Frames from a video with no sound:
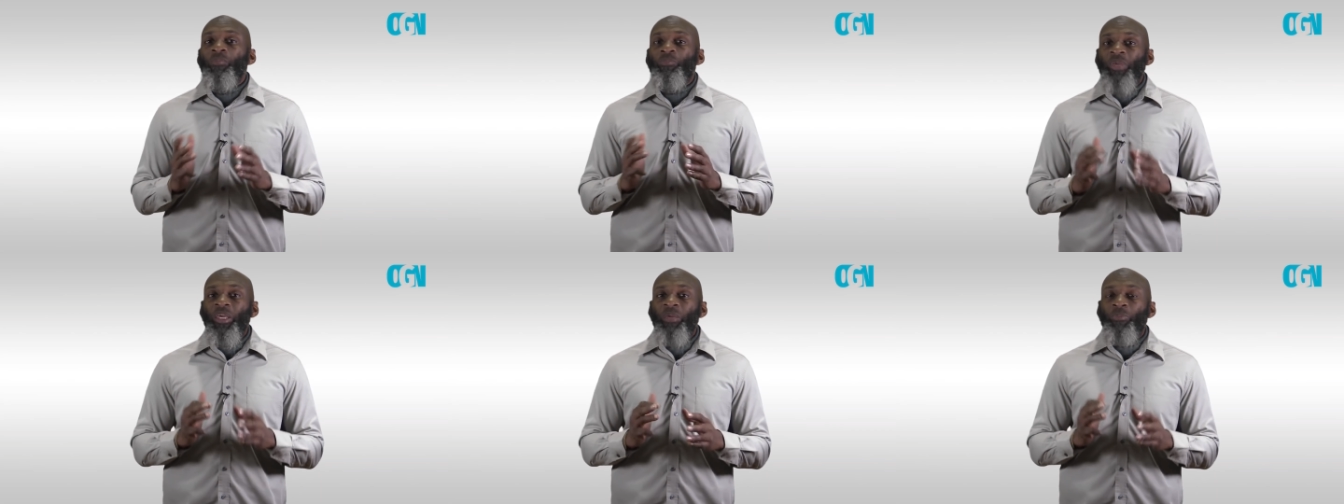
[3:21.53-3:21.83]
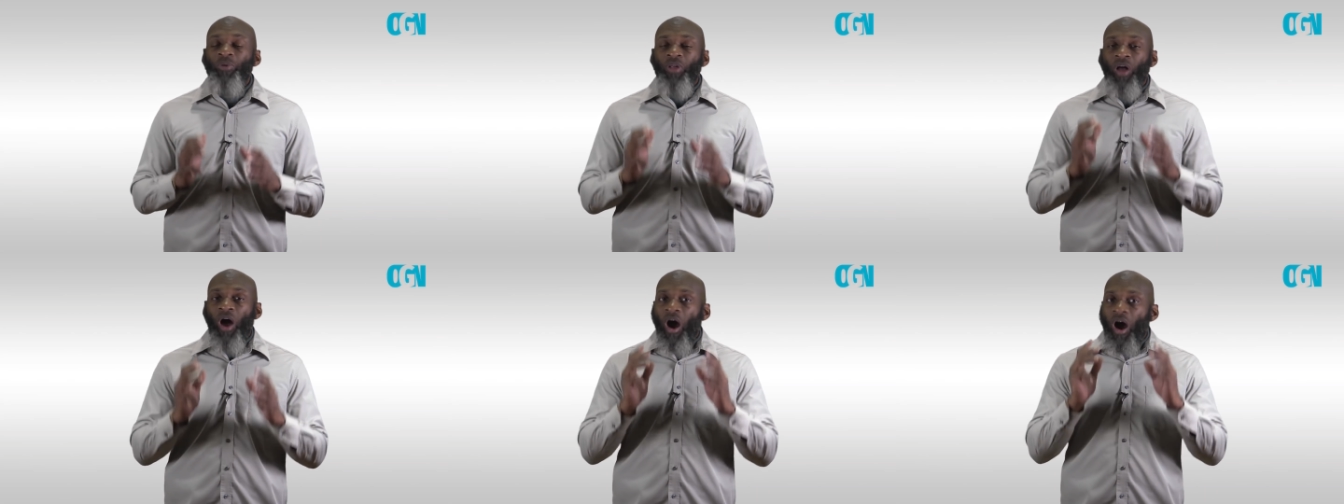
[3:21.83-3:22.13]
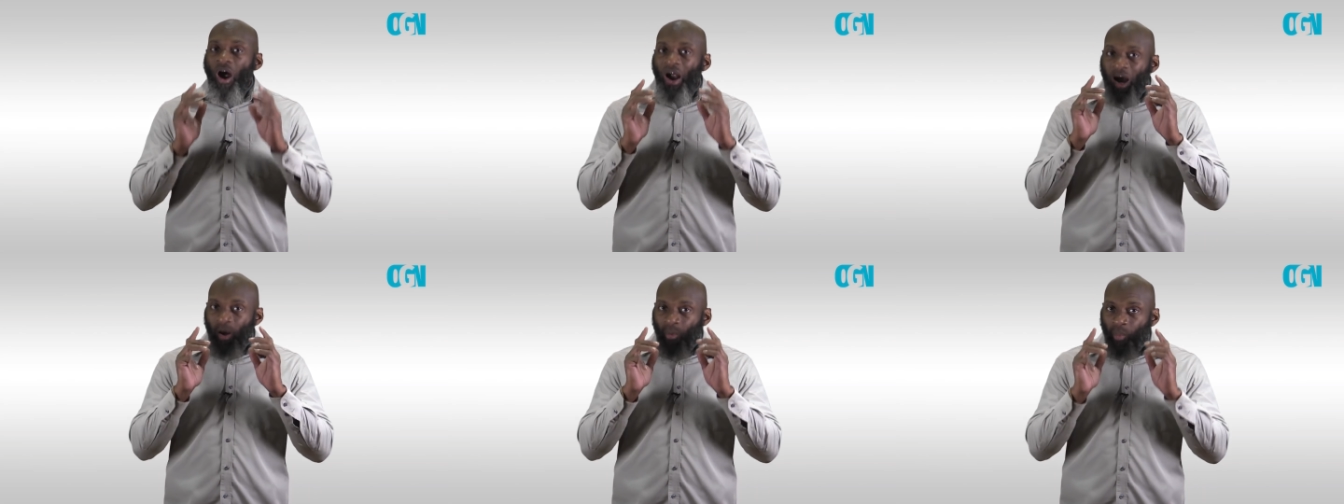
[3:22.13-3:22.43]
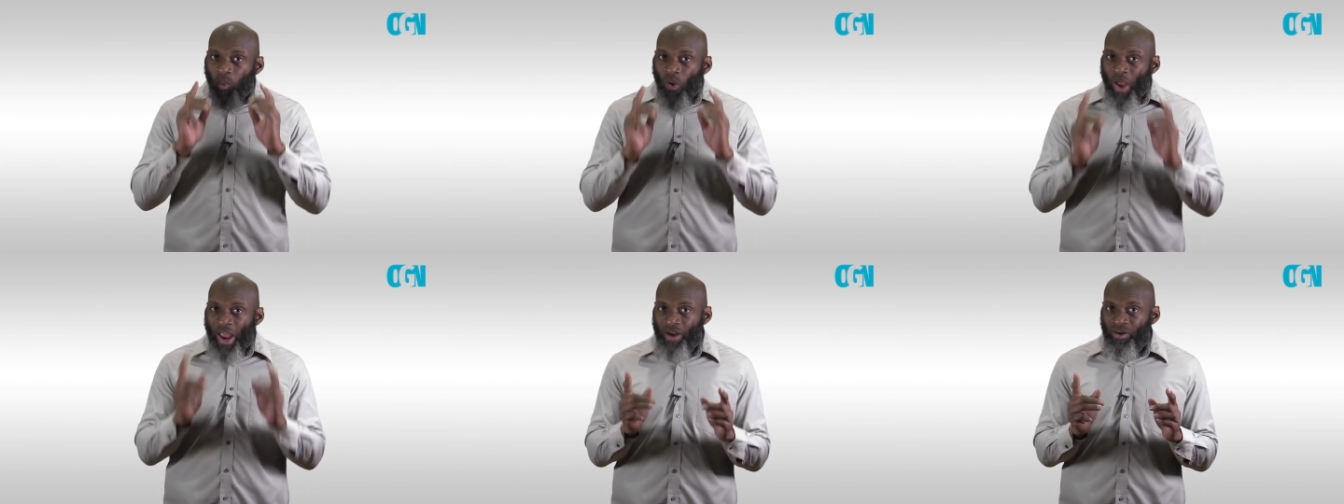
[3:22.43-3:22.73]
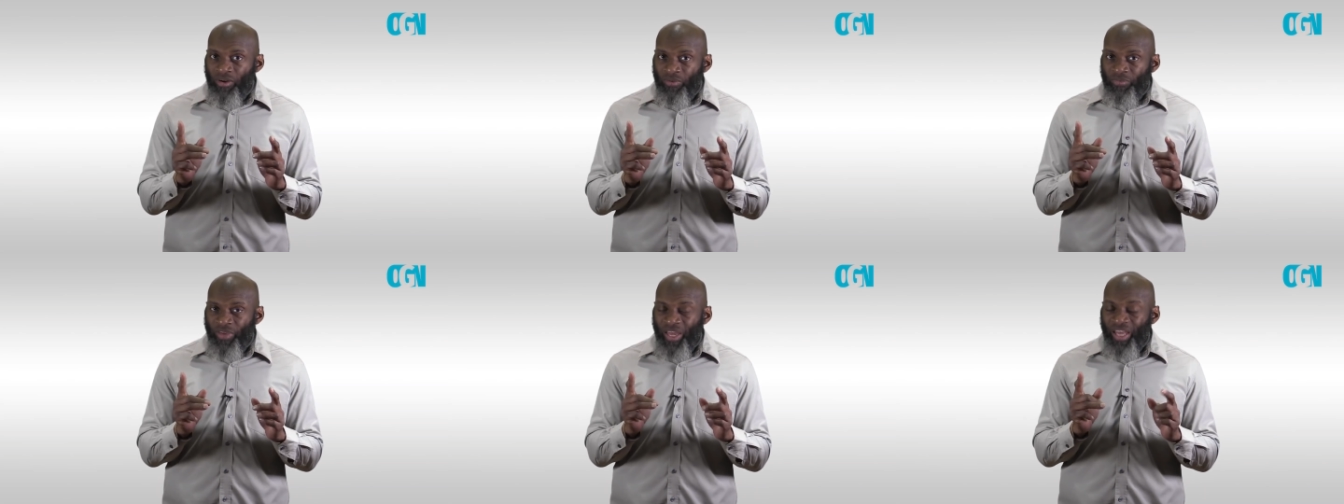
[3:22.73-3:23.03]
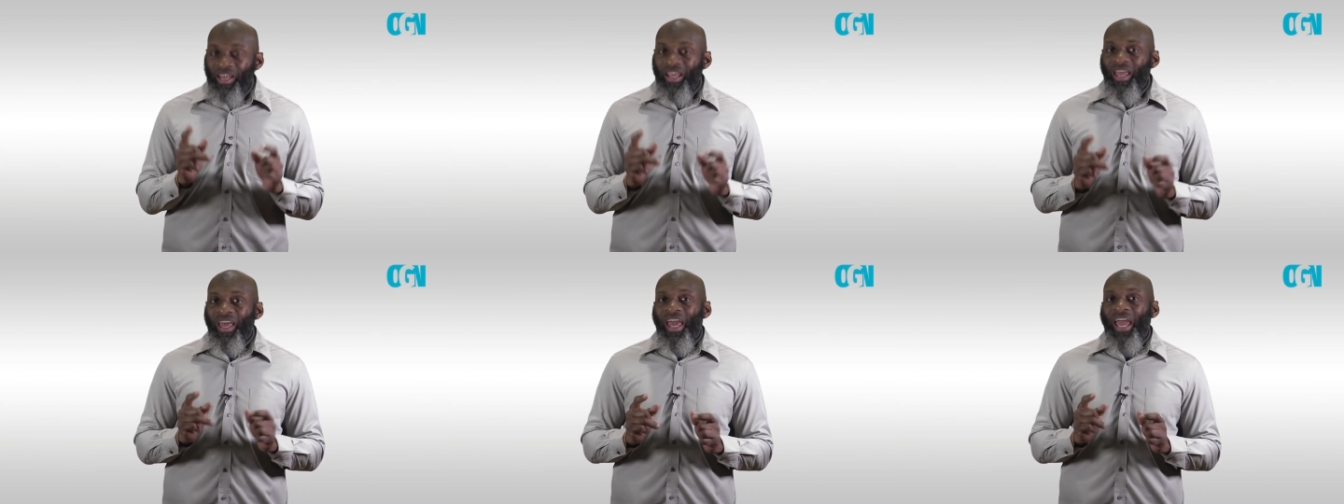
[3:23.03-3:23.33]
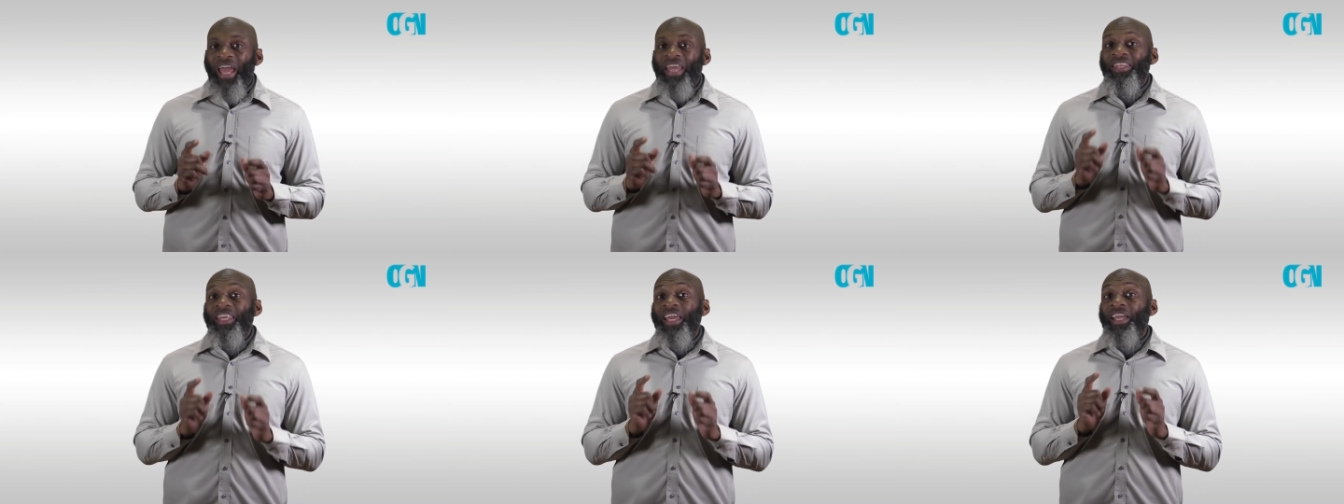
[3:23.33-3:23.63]
people are aware of it
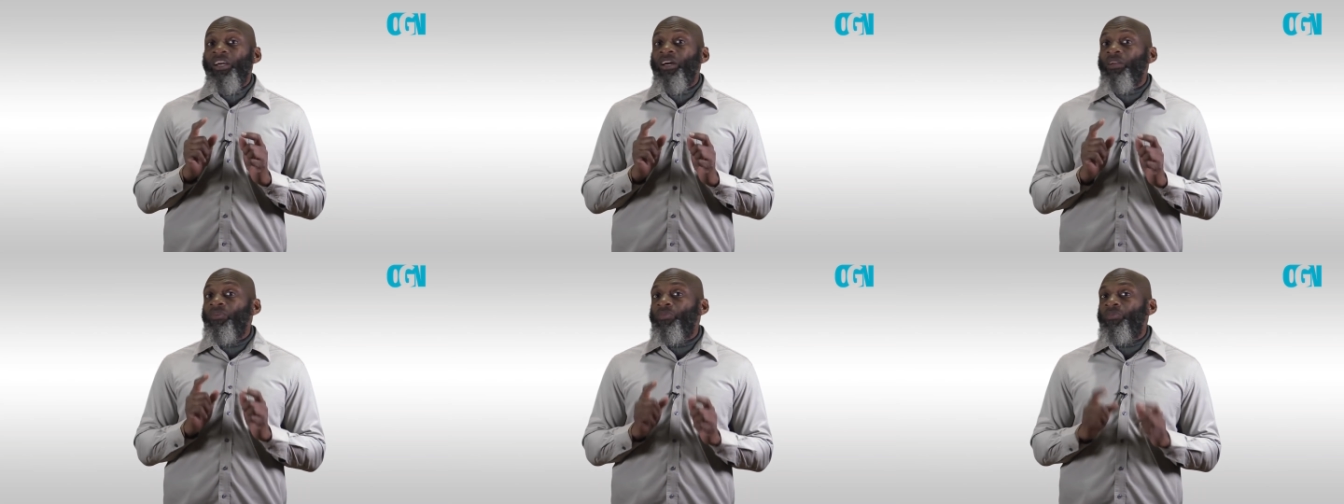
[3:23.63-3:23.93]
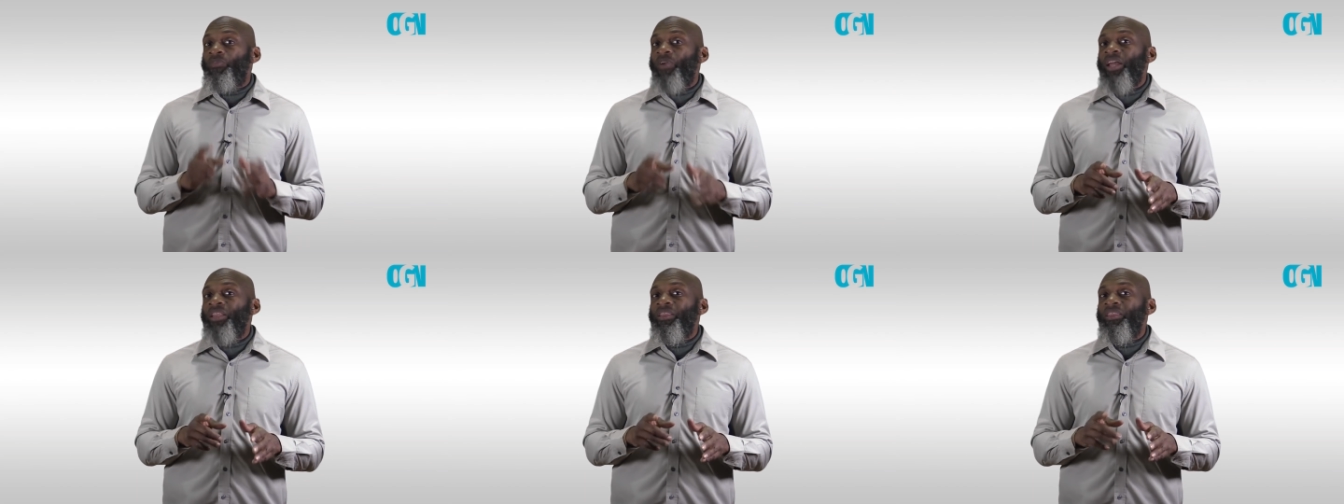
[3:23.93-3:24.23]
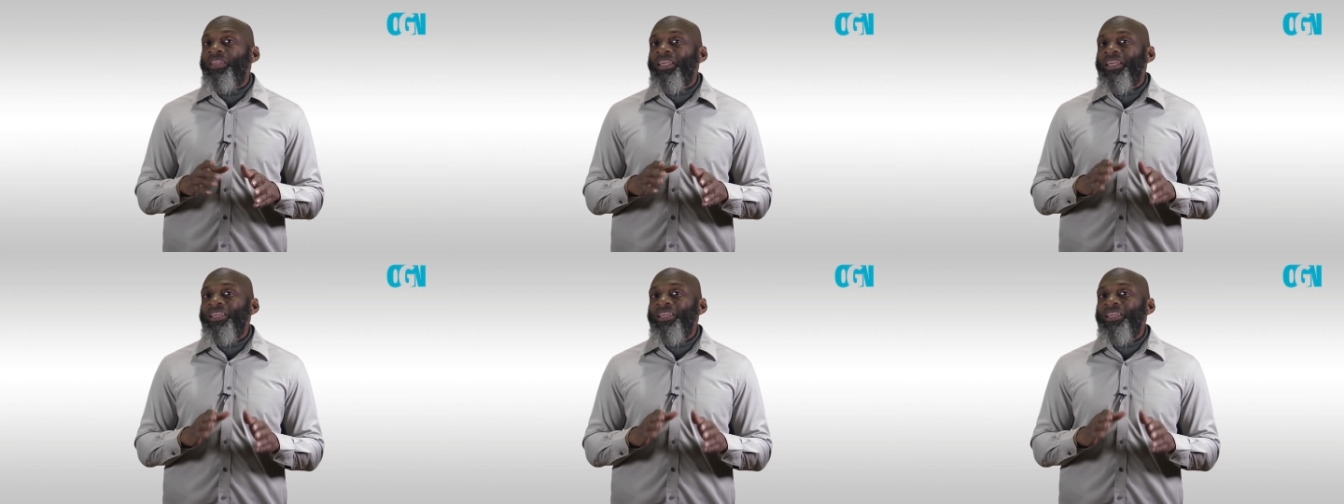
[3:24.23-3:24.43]
and they confront